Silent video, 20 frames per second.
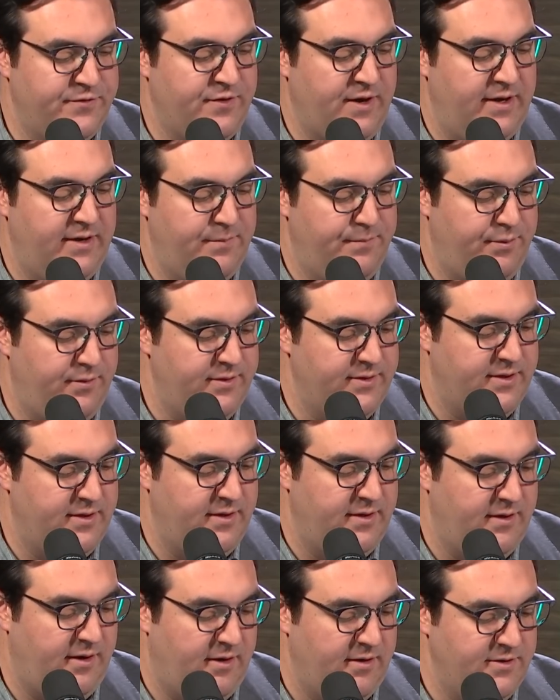trying to pull at
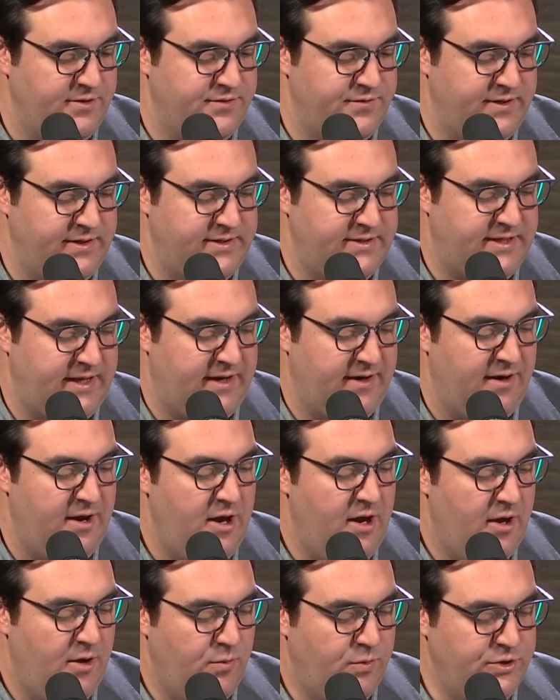the heartstrings there.
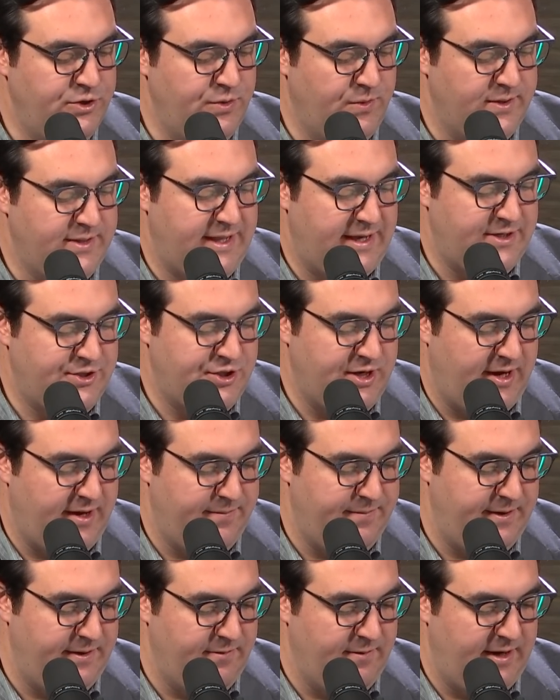Would you want that
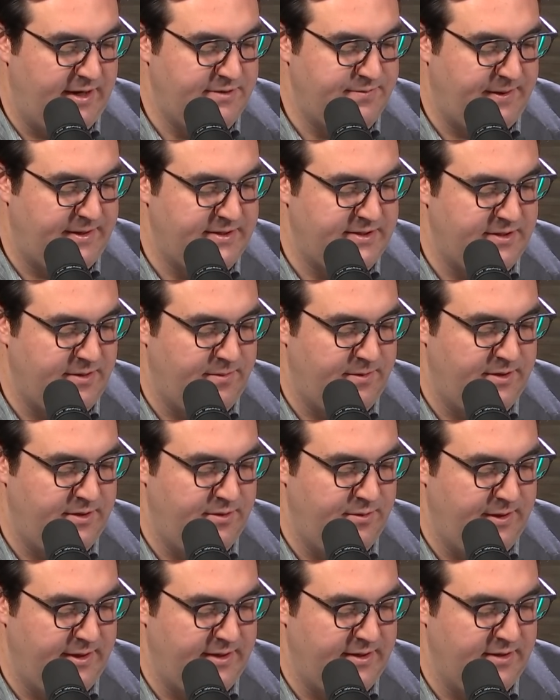child being raised by someone
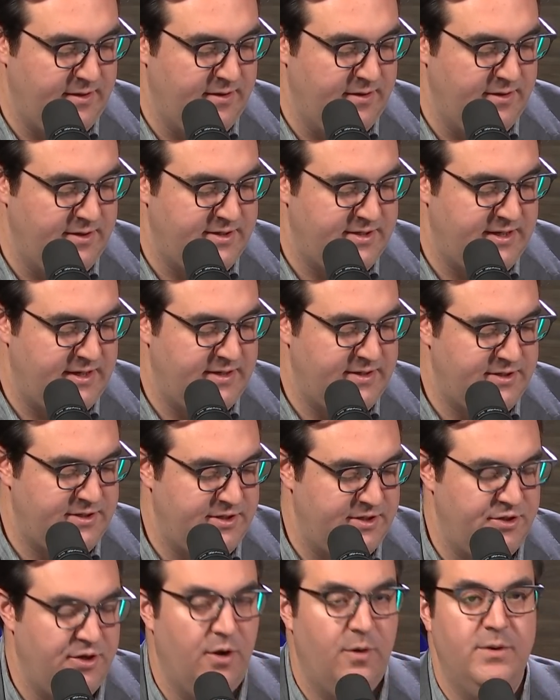who had the good sense
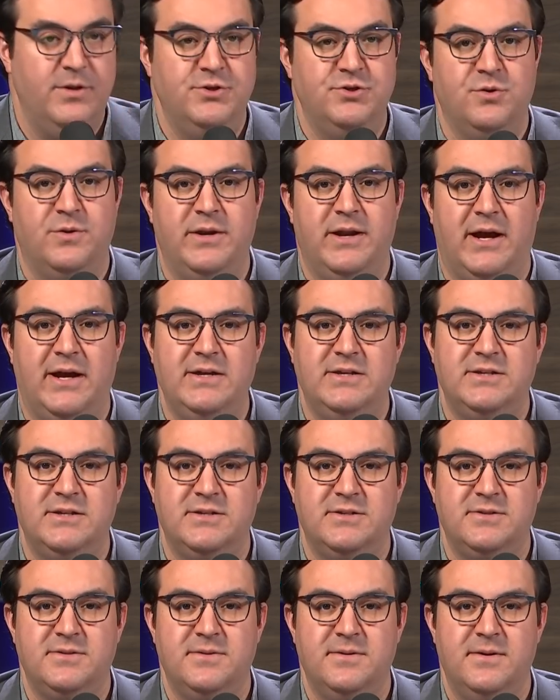to go and join
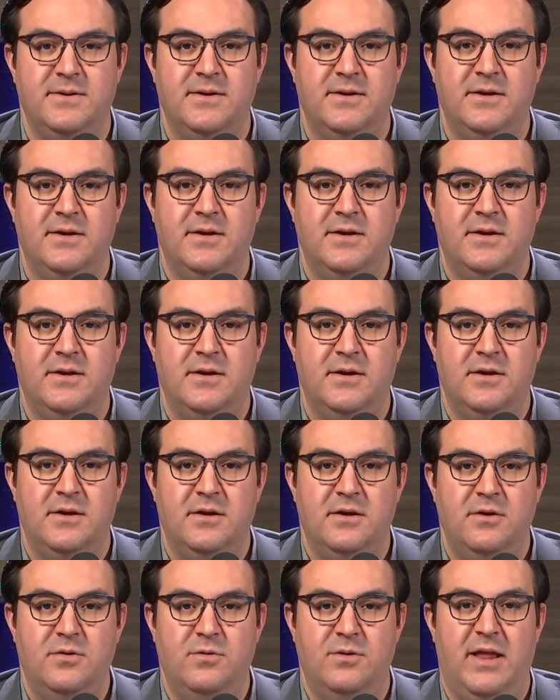ISIS?
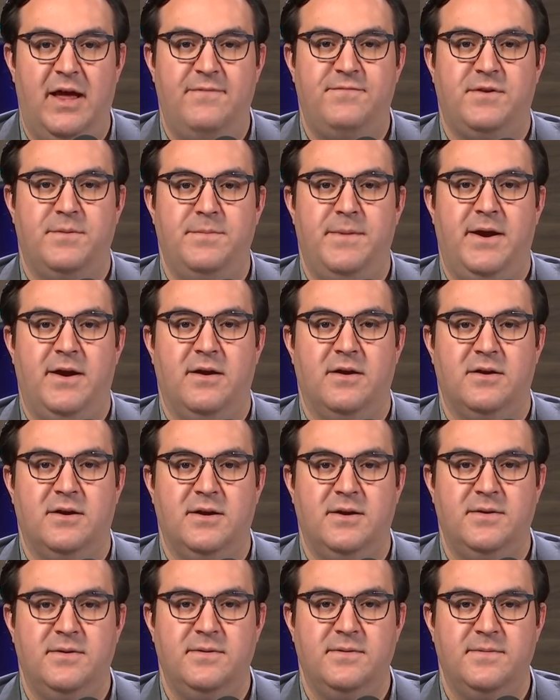Who left
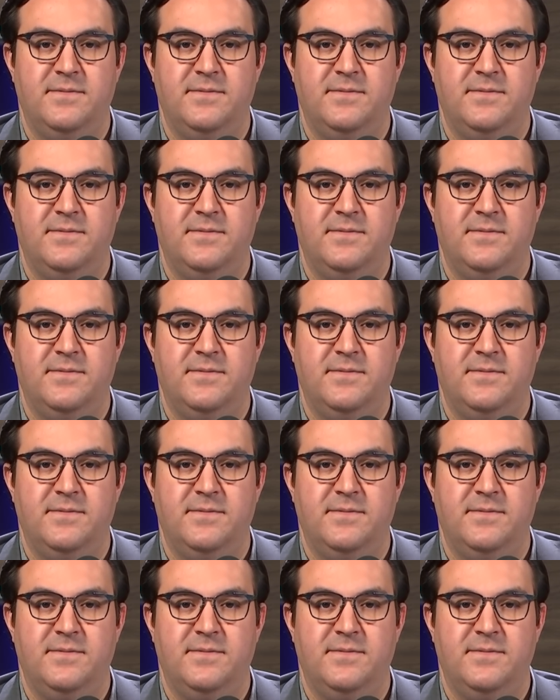America